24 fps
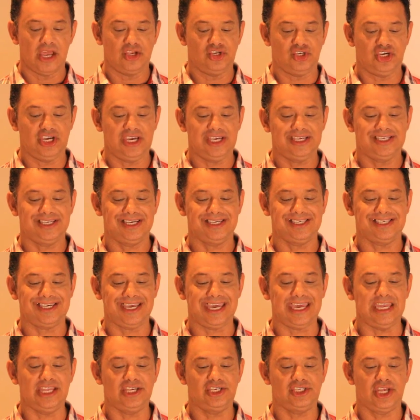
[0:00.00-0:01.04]
Jesus
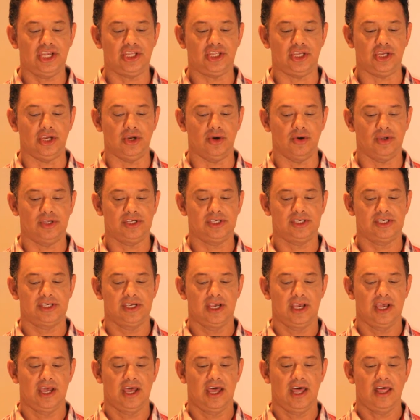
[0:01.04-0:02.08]
institutes
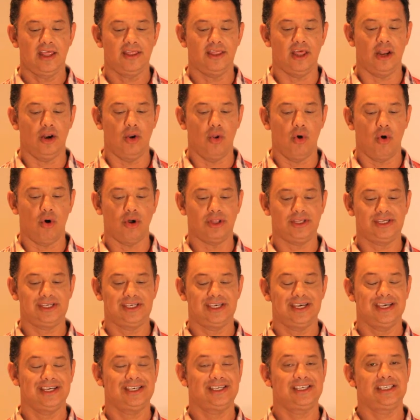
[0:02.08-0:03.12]
the Lord's
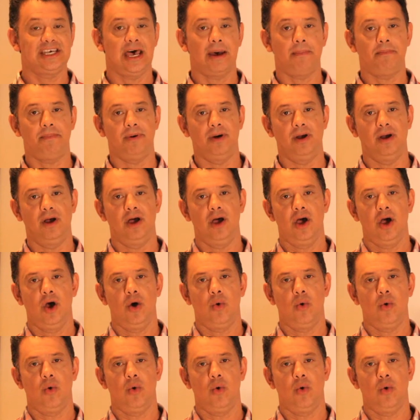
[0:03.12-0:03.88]
Supper,